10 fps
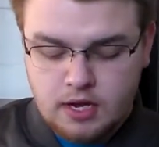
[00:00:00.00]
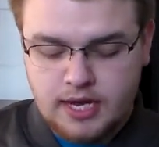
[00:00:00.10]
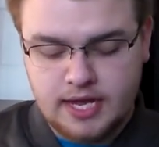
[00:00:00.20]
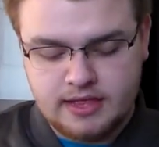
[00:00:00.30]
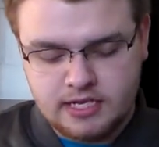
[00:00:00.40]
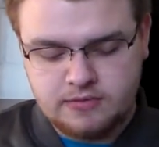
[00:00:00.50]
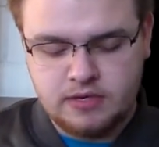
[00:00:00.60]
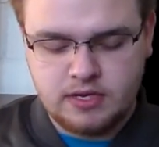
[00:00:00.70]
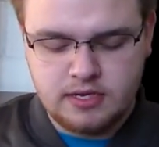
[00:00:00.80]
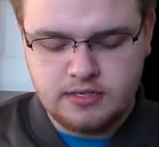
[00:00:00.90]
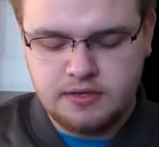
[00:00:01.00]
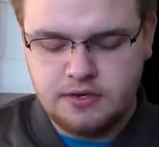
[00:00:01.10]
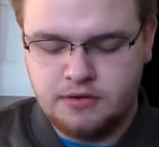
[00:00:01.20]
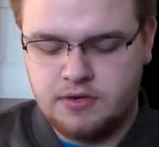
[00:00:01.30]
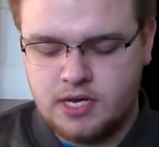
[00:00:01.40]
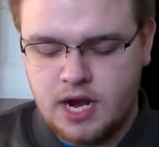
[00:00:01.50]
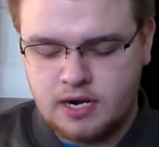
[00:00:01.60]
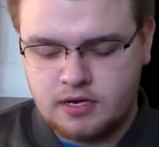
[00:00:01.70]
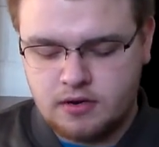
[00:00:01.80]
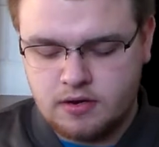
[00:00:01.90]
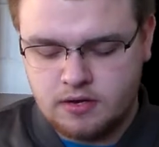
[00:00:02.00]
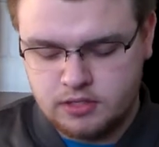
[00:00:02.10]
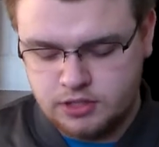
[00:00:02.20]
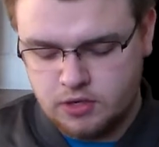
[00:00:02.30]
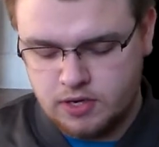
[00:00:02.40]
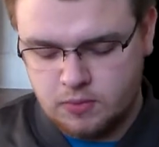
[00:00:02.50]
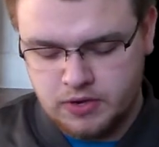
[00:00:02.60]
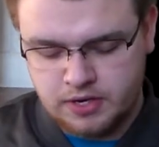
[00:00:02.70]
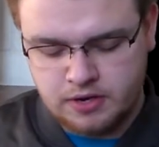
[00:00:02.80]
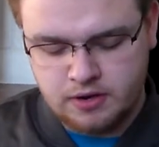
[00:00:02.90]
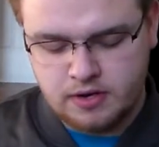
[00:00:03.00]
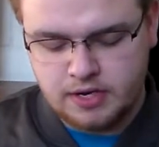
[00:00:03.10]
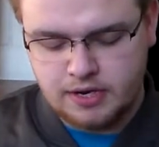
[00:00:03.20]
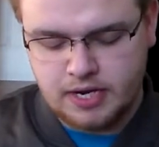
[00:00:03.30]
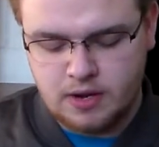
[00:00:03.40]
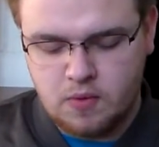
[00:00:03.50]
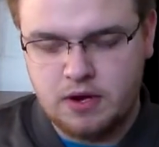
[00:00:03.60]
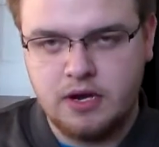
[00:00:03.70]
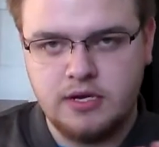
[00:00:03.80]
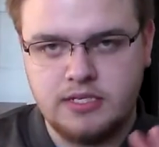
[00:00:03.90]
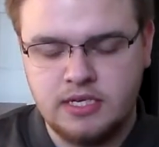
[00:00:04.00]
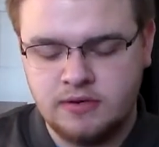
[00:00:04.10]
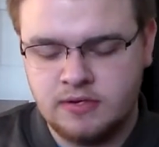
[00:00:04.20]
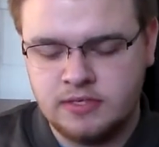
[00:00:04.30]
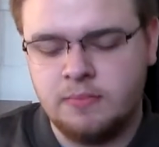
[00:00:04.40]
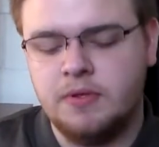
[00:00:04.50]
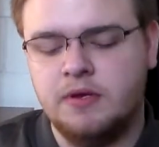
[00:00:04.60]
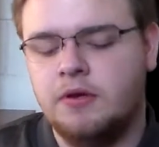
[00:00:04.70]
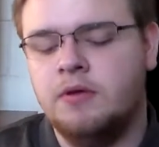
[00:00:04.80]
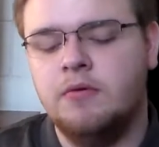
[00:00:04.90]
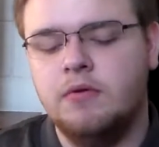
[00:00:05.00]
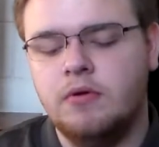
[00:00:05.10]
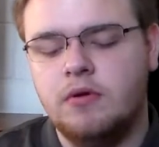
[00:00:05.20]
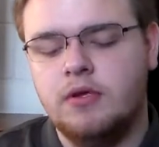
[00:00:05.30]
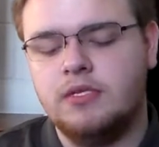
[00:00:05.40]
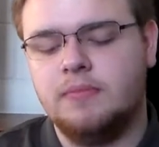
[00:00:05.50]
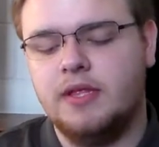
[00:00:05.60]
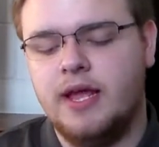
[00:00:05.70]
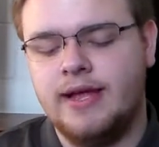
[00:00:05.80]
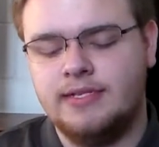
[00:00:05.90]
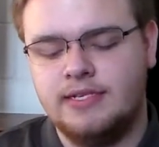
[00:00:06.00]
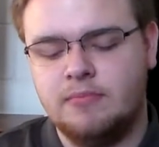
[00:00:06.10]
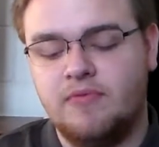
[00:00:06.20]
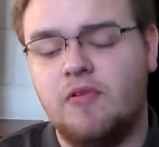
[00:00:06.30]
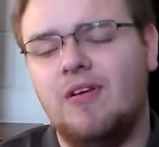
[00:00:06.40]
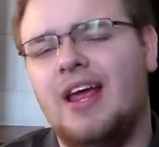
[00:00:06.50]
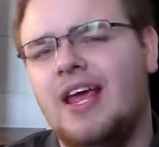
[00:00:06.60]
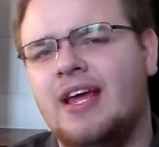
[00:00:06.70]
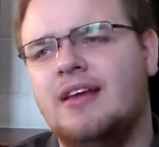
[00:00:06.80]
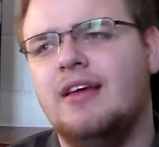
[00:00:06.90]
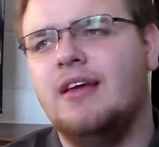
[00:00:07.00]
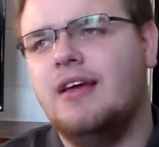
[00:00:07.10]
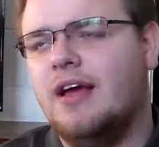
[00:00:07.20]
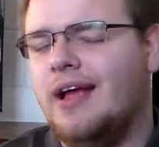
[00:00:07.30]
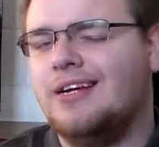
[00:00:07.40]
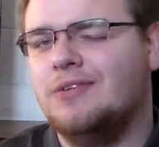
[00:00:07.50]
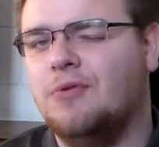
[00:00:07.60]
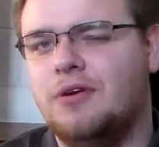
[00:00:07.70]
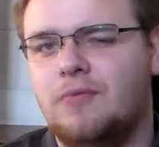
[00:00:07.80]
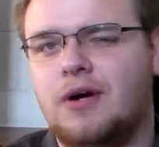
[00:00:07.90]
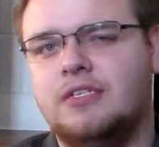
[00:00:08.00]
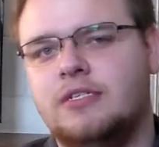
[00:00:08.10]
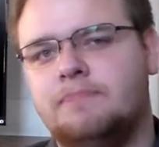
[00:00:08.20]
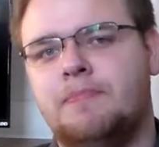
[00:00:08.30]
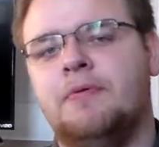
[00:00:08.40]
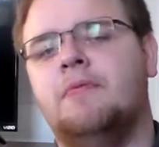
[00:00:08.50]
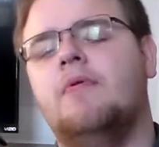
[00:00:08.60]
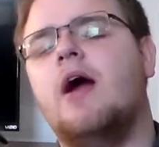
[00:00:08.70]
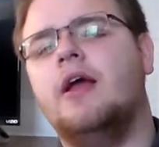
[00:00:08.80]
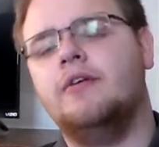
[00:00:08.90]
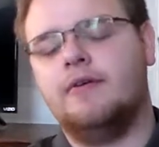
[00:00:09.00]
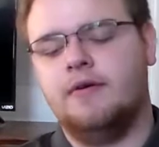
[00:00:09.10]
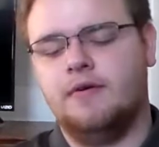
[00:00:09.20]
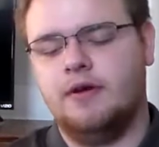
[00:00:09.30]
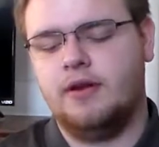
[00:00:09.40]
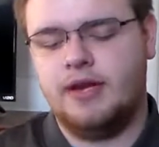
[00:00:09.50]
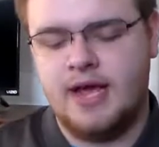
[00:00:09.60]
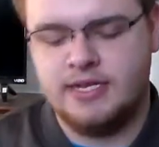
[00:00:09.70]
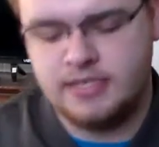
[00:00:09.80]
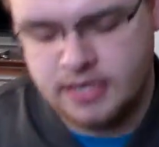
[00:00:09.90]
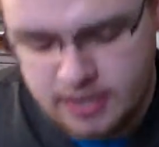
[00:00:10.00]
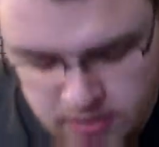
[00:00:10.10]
I got this one because of the new Doctor, Jodie Whittaker. I kind of wanted to see her in something new, something I hadn't seen before, and I actually wanted to watch this prior to her casting